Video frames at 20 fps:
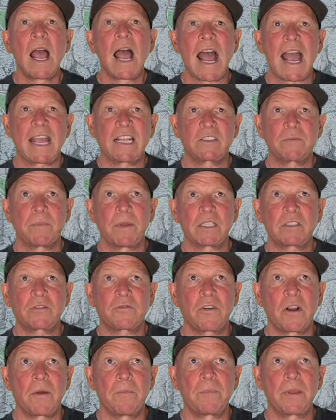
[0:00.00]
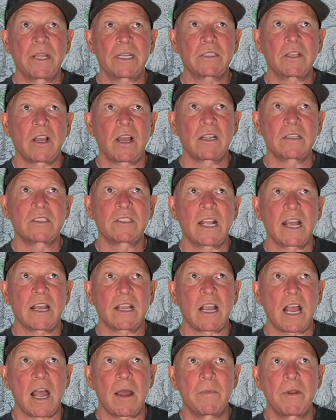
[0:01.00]
Hi, it's Mitch from
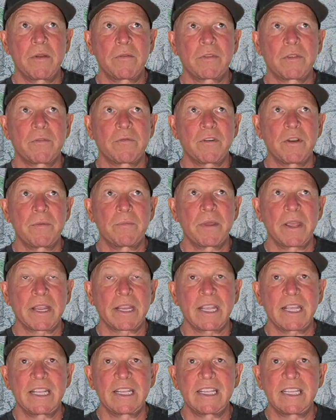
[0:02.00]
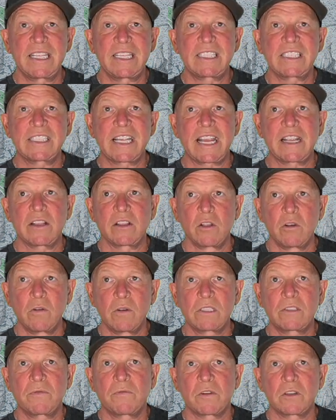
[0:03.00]
PickDawgz.com here with your free pick in the St.
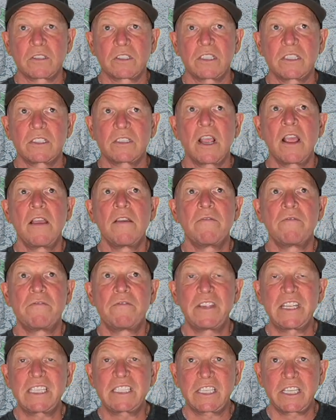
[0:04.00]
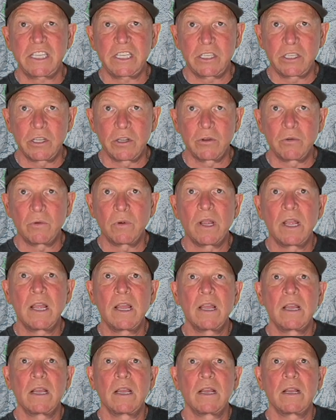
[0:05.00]
Louis versus VCU
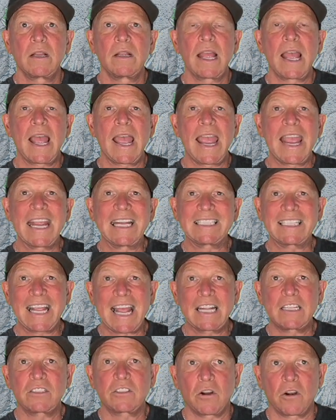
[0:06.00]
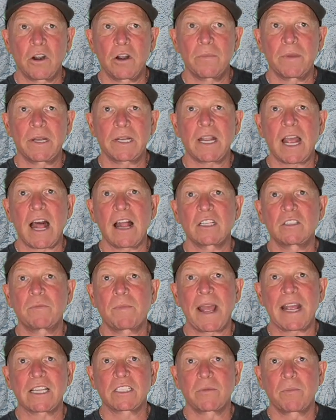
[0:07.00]
A10 tournament college
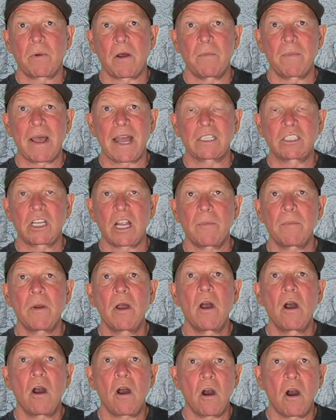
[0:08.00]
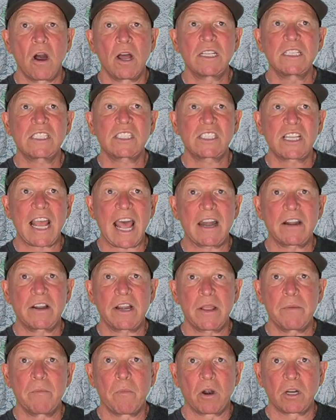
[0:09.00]
basketball matchup on
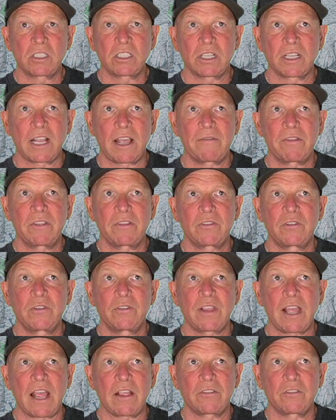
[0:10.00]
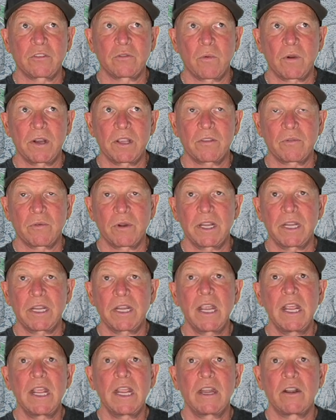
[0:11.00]
Saturday, March 11th, 2023
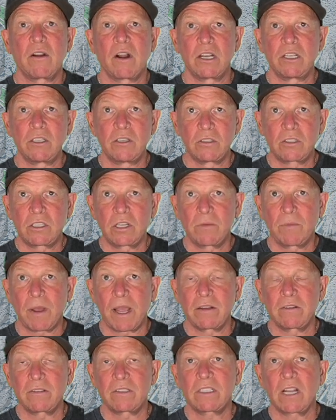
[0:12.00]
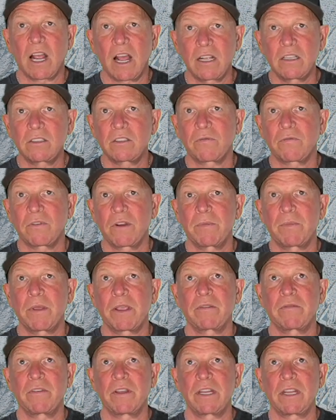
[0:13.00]
here on YouTube. I do tons of free
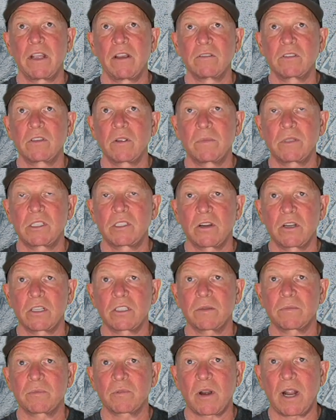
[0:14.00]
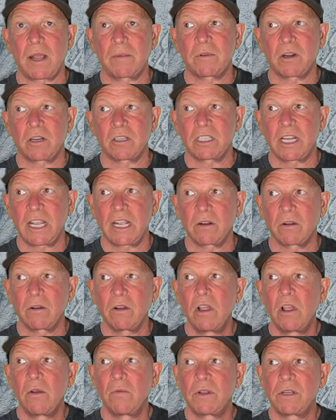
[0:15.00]
pick videos, so be sure to subscribe to our channel.
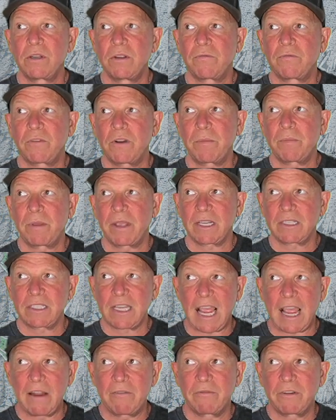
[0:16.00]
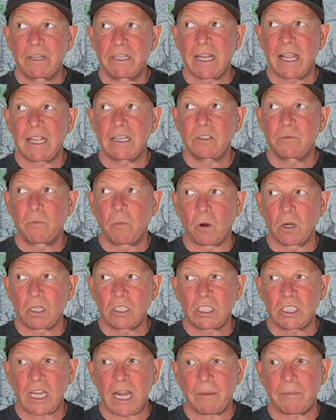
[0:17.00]
We do free picks every day,
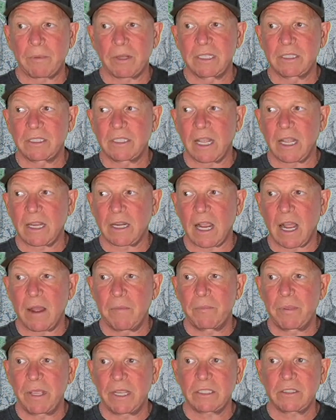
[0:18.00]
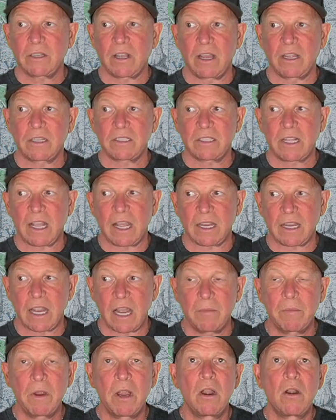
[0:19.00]
sportschatplace.com,
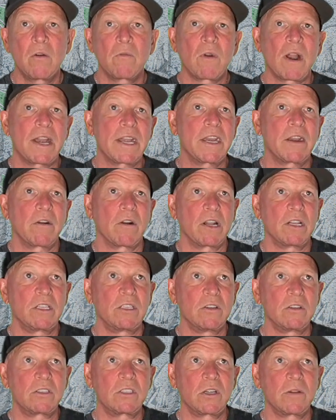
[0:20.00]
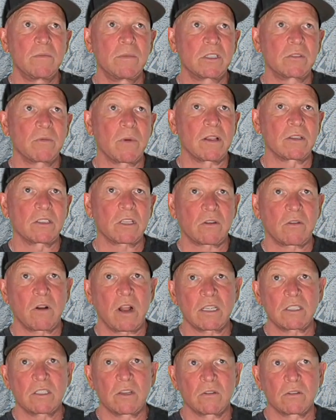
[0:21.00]
pickdawgz.com, right here on YouTube, as well as
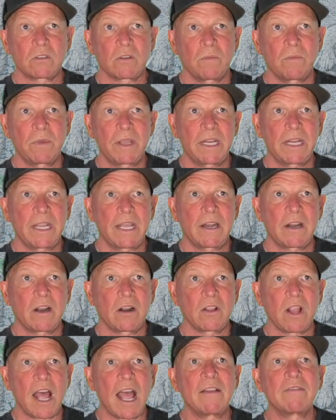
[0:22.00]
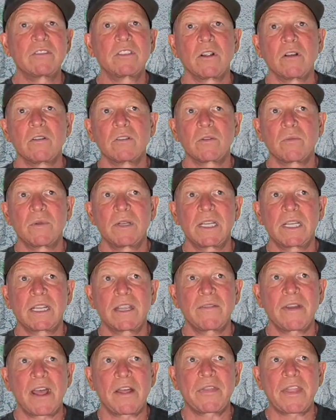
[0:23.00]
across social media and our live shows. And when you
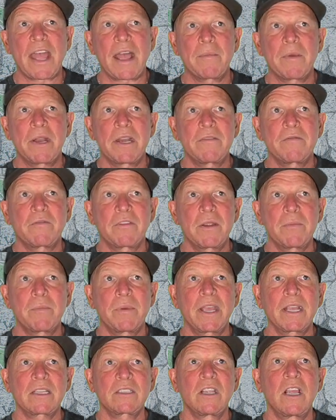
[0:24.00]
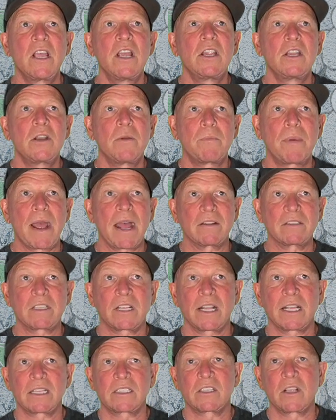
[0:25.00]
give out that many free picks, you're bound
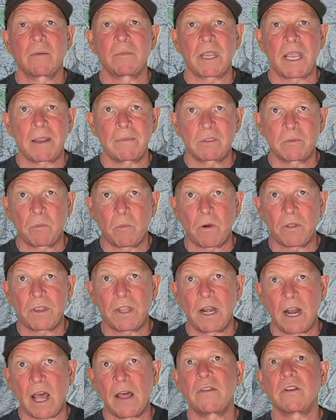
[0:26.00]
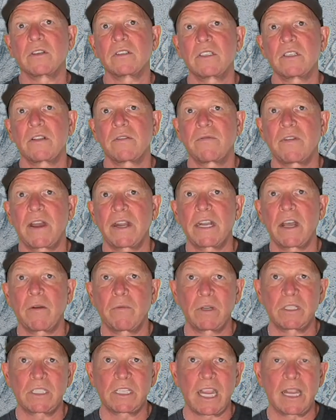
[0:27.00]
to like some games more than others. And to find out
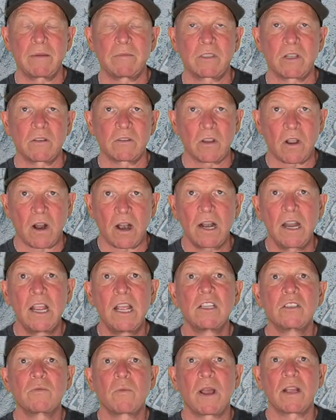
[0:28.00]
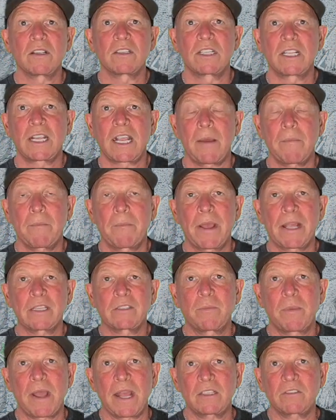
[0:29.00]
which games those are, as well as to get
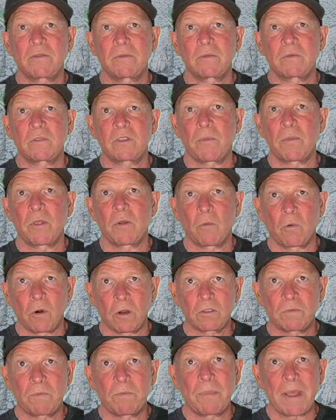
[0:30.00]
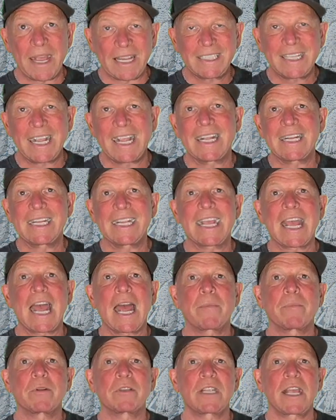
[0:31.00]
best bets from some of the world's best
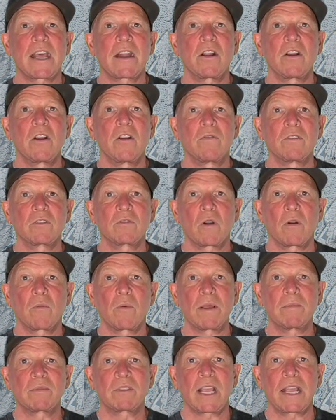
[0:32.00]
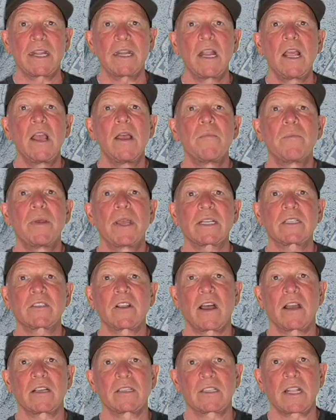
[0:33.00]
handicappers, head on over to our website,
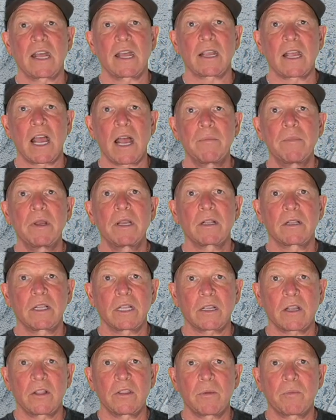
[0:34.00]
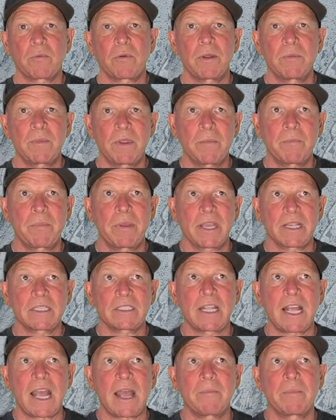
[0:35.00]
pickdawgz.com, click on the Premium
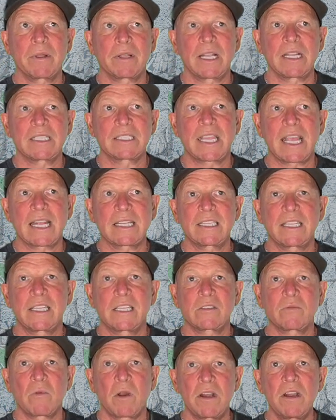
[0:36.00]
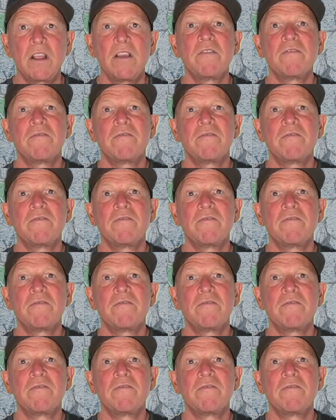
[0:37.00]
Picks tab. But let's get to this one.